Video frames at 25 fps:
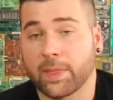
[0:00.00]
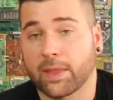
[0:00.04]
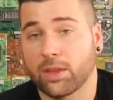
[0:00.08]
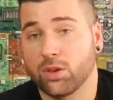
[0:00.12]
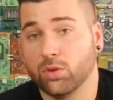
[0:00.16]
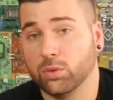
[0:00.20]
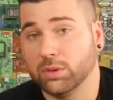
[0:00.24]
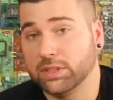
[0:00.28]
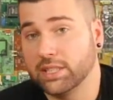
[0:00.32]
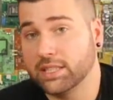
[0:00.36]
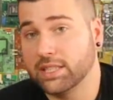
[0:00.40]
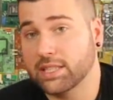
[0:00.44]

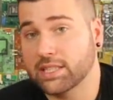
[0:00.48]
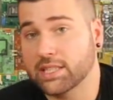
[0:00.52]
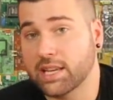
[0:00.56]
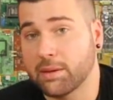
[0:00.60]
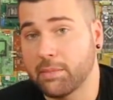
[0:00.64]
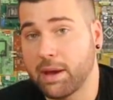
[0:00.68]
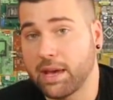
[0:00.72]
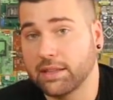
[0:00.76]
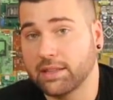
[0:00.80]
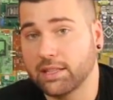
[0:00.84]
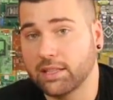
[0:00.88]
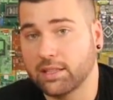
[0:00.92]
You will need a
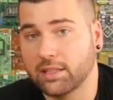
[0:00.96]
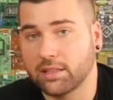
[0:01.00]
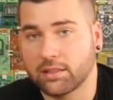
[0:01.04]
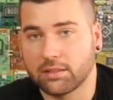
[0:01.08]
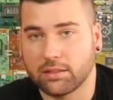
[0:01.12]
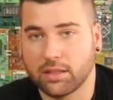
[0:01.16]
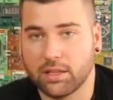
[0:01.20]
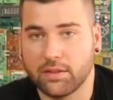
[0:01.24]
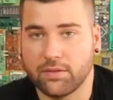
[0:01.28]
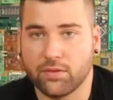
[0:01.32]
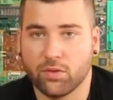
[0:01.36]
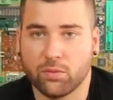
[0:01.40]
schematic.
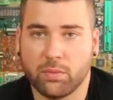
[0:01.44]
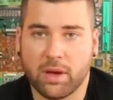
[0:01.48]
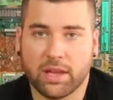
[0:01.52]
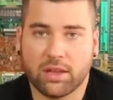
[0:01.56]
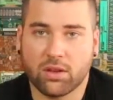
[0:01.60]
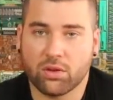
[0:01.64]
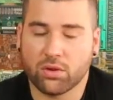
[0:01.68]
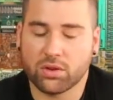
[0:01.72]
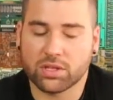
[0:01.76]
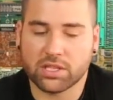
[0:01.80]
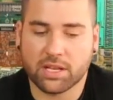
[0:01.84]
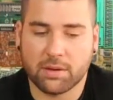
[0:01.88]
If you
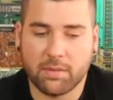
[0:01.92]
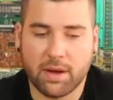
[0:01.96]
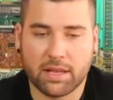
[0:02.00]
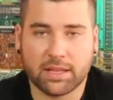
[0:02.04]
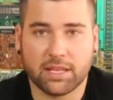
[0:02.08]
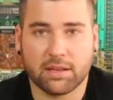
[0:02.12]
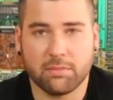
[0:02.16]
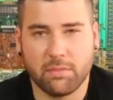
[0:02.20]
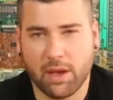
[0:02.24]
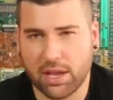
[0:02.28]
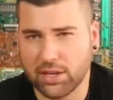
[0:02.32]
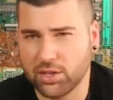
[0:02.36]
make your own
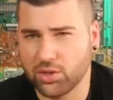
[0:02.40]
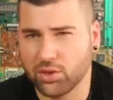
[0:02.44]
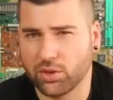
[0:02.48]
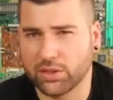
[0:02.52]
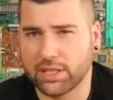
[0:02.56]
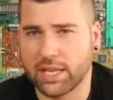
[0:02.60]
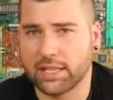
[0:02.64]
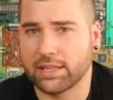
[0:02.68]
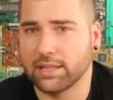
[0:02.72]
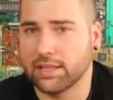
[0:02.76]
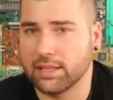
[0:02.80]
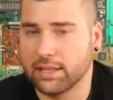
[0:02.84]
schematic, make sure
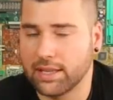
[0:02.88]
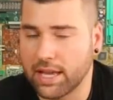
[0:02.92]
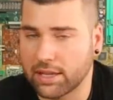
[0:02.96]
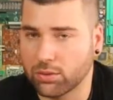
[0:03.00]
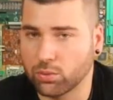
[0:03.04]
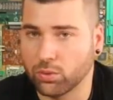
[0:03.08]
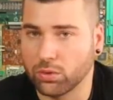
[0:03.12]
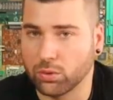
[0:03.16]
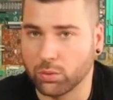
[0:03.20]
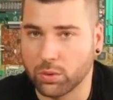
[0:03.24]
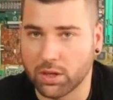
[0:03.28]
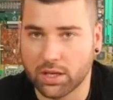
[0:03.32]
that
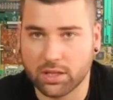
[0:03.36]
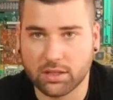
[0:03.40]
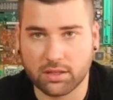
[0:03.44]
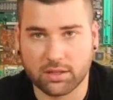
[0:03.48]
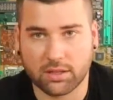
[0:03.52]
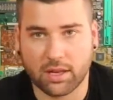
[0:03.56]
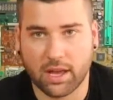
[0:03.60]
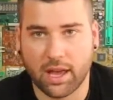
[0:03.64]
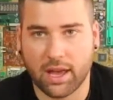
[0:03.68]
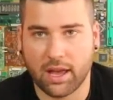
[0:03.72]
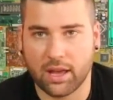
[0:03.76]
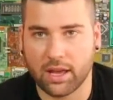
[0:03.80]
that will work.
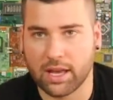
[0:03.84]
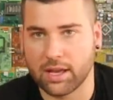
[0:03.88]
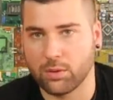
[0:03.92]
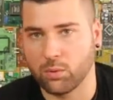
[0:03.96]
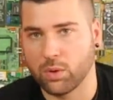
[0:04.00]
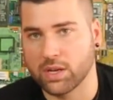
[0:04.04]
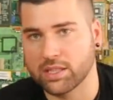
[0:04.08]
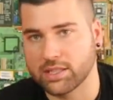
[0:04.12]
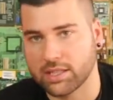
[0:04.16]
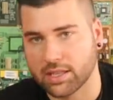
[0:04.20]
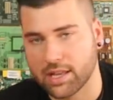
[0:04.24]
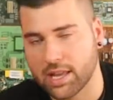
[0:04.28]

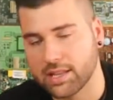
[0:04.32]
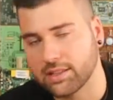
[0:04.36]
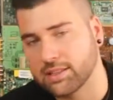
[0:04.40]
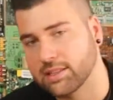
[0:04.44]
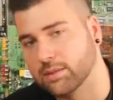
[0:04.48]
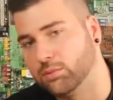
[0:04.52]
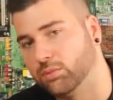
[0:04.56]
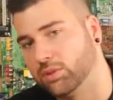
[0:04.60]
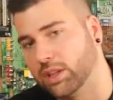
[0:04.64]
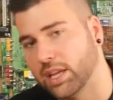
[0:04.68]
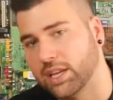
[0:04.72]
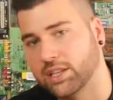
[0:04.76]
Once again,
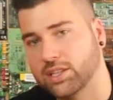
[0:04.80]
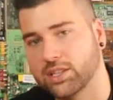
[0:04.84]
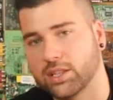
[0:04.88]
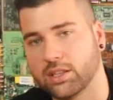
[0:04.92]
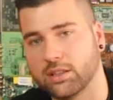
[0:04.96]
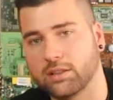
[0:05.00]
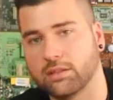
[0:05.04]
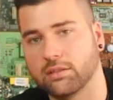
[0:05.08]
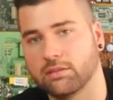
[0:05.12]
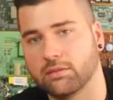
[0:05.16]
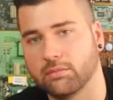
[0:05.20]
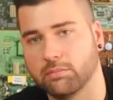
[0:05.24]

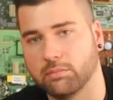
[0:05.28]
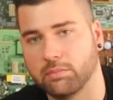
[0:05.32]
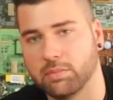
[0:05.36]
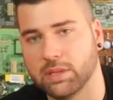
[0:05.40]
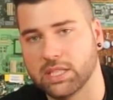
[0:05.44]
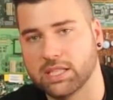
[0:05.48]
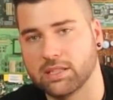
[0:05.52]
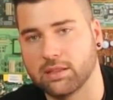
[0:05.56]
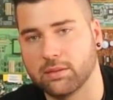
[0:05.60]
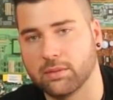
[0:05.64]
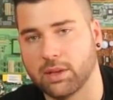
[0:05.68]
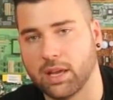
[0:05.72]
simulation,
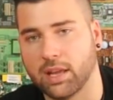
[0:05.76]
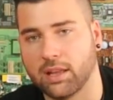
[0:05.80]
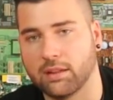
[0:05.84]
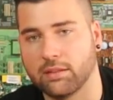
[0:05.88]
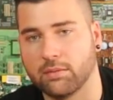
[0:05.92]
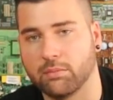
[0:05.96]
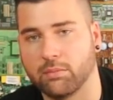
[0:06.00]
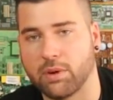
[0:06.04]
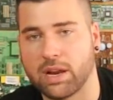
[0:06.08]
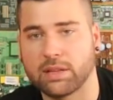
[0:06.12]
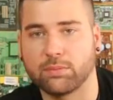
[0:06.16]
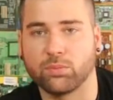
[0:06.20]
PC
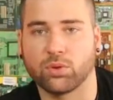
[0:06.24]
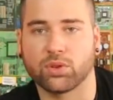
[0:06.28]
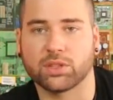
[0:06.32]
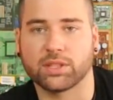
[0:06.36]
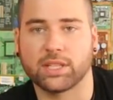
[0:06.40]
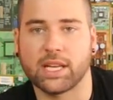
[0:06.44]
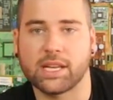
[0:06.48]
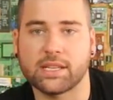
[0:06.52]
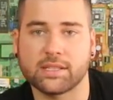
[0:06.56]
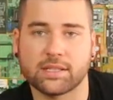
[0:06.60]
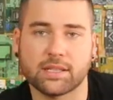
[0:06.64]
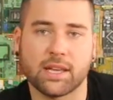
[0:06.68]
and breadboard
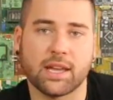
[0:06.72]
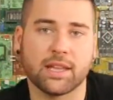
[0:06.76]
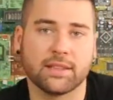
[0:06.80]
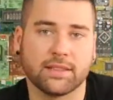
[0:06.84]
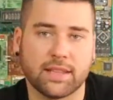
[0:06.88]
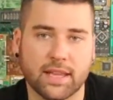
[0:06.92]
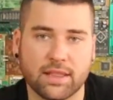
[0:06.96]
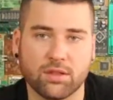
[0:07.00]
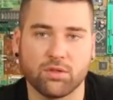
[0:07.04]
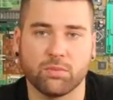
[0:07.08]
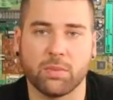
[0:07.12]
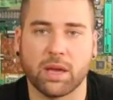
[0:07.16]
test,
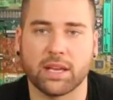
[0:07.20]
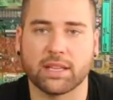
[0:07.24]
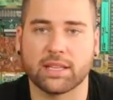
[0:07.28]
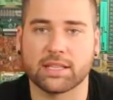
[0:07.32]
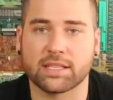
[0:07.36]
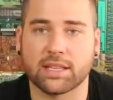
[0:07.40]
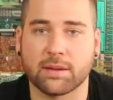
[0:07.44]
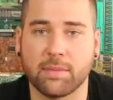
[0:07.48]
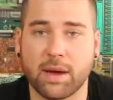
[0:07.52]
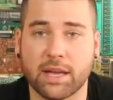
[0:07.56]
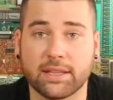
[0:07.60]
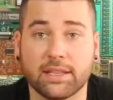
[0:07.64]
and then you make the
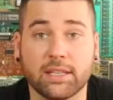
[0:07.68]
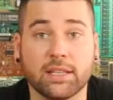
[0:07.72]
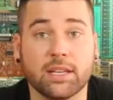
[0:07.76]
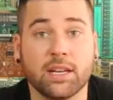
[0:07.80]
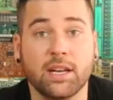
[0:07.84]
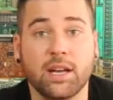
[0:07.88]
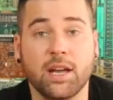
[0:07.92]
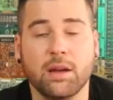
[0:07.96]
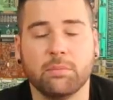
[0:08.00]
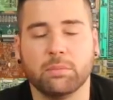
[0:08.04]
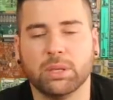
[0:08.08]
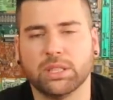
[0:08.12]
schematic.
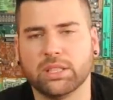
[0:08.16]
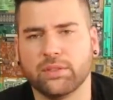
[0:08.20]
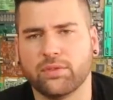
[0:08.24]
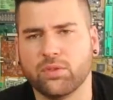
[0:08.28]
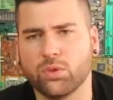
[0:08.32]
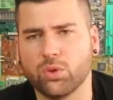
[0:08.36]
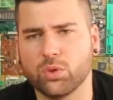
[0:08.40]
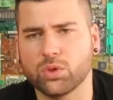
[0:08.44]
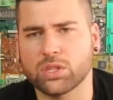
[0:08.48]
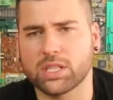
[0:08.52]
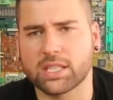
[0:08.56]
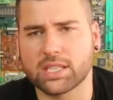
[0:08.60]
But if
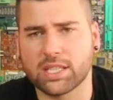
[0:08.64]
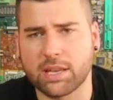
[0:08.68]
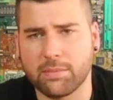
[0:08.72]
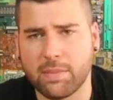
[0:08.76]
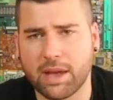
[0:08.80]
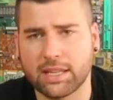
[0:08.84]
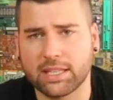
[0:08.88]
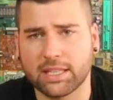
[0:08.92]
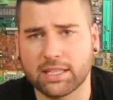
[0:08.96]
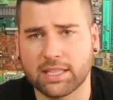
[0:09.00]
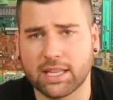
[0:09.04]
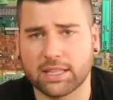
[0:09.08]
you use a
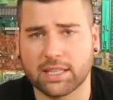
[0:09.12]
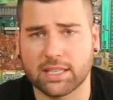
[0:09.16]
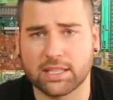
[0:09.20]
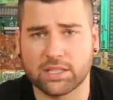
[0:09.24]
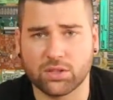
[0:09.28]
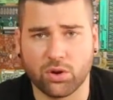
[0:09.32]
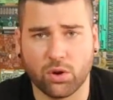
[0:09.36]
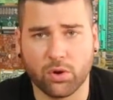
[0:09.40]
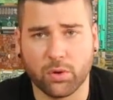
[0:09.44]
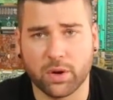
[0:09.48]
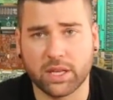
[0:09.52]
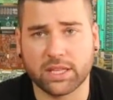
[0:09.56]
schematic that
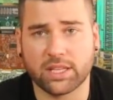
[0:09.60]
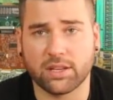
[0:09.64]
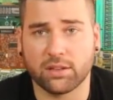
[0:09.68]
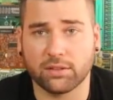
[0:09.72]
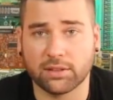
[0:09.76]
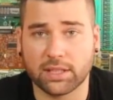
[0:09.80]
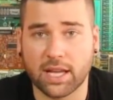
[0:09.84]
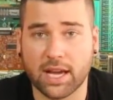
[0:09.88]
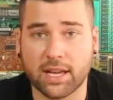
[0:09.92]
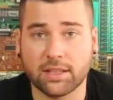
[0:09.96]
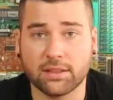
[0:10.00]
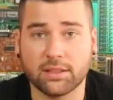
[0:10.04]
is already
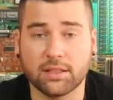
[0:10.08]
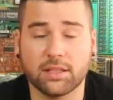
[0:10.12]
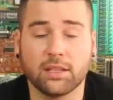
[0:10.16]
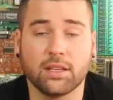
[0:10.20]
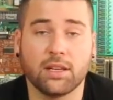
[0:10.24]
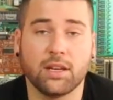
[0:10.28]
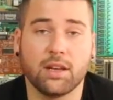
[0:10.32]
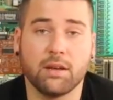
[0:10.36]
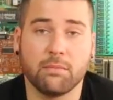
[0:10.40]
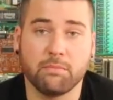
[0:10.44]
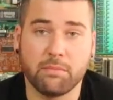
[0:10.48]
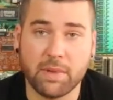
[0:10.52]
online,
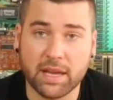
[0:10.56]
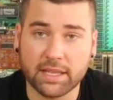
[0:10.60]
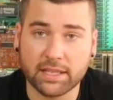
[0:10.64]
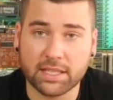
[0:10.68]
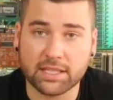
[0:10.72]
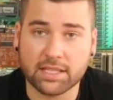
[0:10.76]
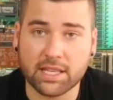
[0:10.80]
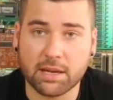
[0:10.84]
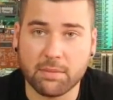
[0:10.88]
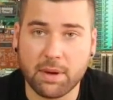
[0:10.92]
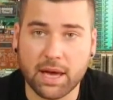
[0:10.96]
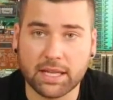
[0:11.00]
make
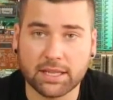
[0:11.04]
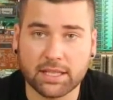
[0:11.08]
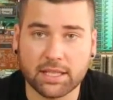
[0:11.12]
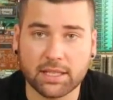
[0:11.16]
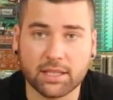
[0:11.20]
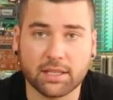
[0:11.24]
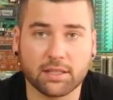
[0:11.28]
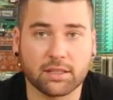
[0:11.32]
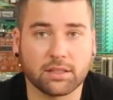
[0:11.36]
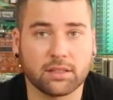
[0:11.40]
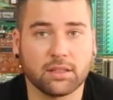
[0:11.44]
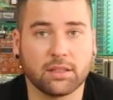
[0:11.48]
the
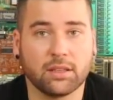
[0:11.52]
schematic